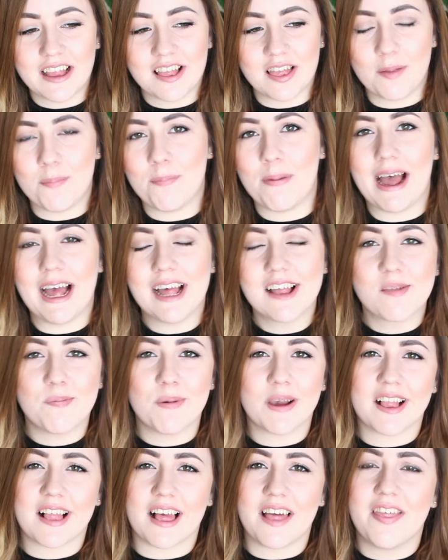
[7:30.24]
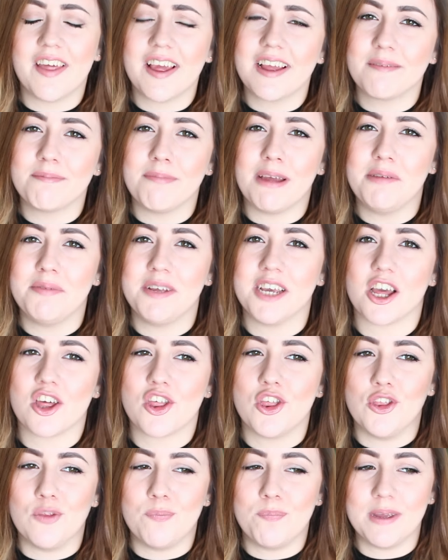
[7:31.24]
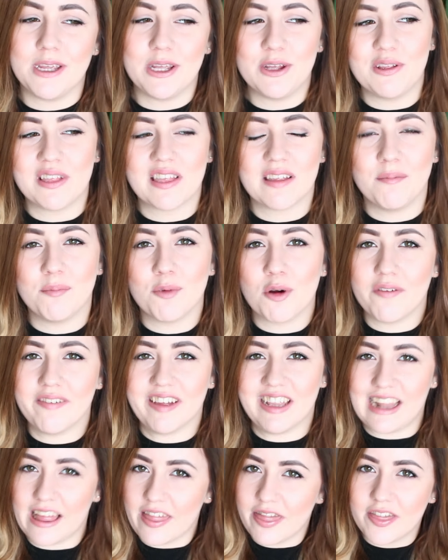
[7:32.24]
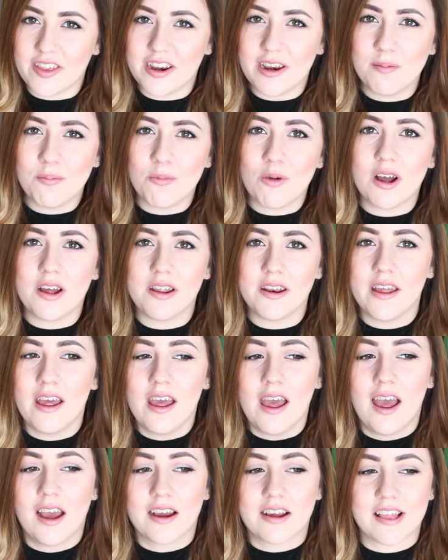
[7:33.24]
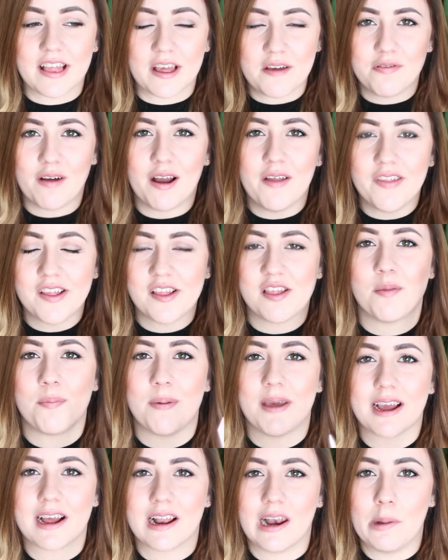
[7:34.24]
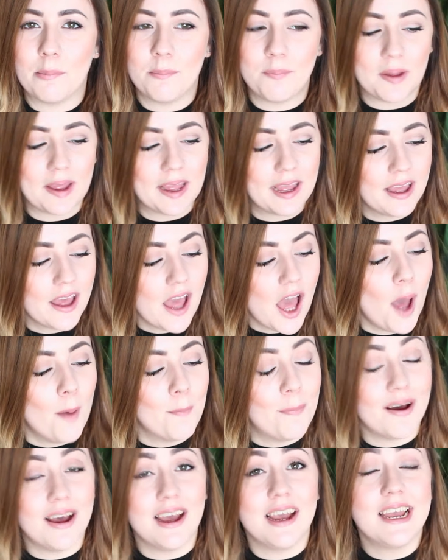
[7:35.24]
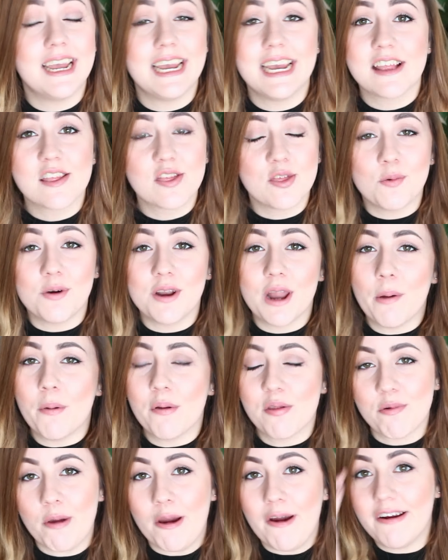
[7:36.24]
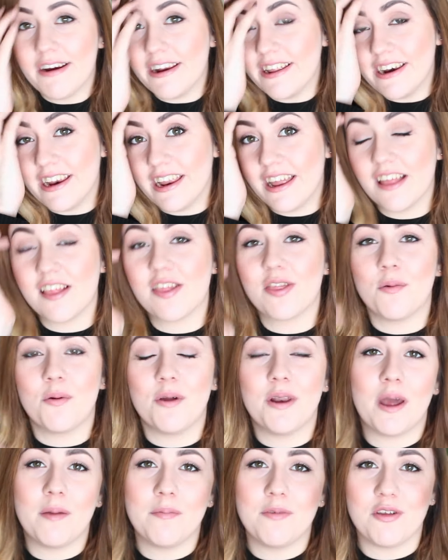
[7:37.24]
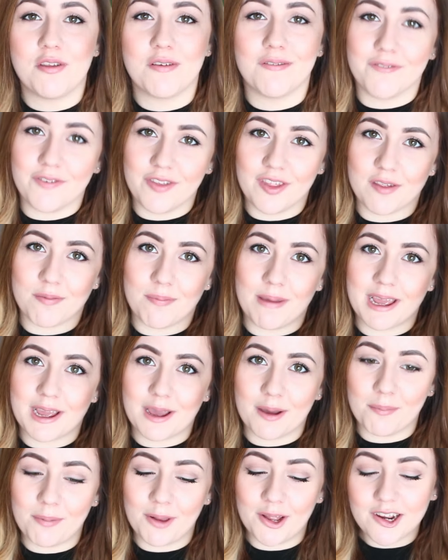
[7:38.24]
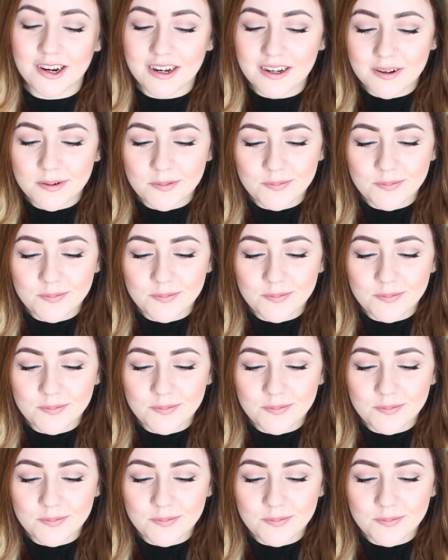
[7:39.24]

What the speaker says: it's the best, because I think maybe I should be using more of a lengthening one because I find this is a bit clumpy, but it is the one I was wearing and it is the one I'm using for this makeup look.